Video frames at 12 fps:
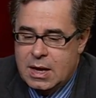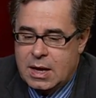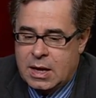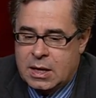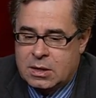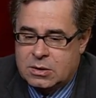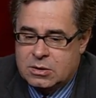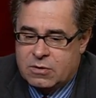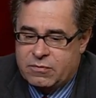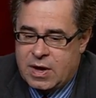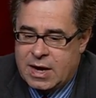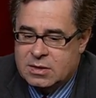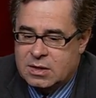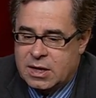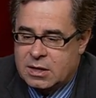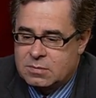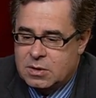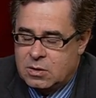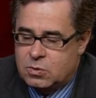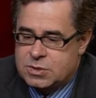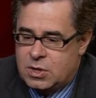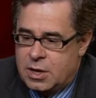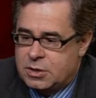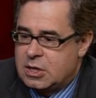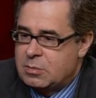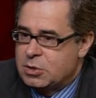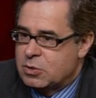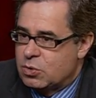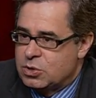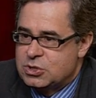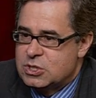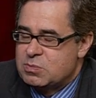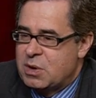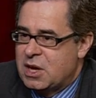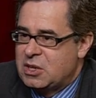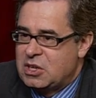And the fact that he was not a deeply religious man,